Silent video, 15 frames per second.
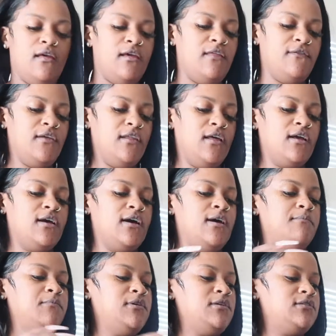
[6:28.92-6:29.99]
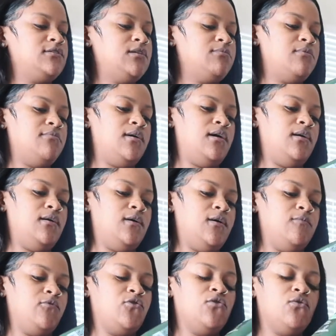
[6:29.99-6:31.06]
And then I got me some of my
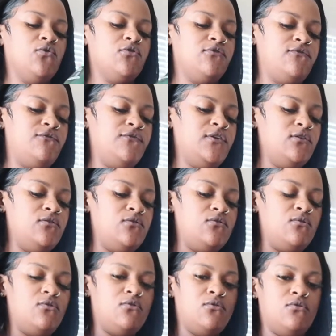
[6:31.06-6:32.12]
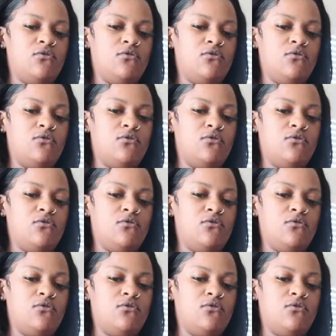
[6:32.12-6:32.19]
um, chlorophyll